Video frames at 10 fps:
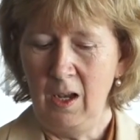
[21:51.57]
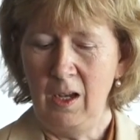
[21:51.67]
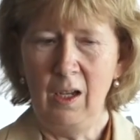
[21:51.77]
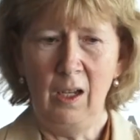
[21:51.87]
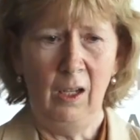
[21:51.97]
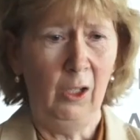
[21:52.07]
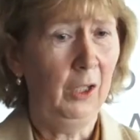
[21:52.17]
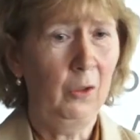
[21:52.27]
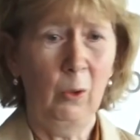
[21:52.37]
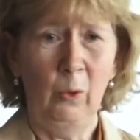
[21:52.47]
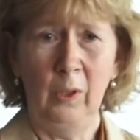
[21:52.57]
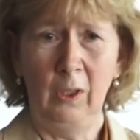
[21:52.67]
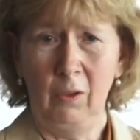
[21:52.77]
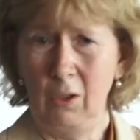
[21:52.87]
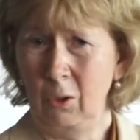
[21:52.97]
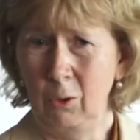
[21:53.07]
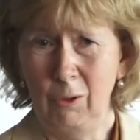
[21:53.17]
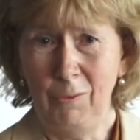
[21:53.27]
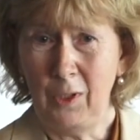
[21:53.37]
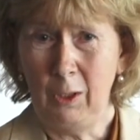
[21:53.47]
Uh, it's, all, it's
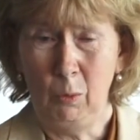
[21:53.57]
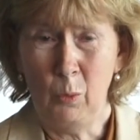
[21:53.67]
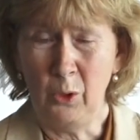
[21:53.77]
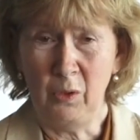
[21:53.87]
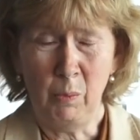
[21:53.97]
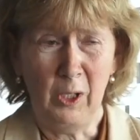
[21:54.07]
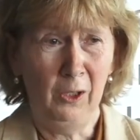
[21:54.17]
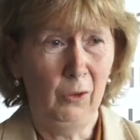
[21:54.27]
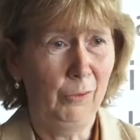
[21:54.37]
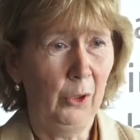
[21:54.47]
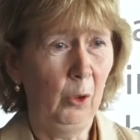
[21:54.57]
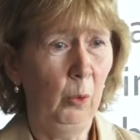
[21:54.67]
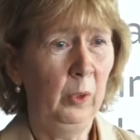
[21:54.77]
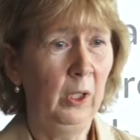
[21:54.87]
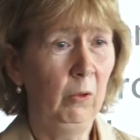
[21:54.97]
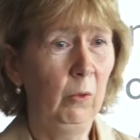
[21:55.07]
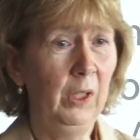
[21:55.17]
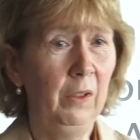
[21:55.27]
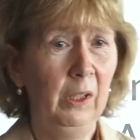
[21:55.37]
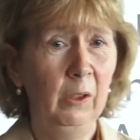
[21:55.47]
also a very important part of the European
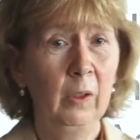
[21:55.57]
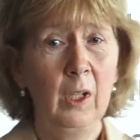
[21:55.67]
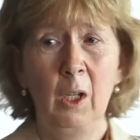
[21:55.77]
Green Deal,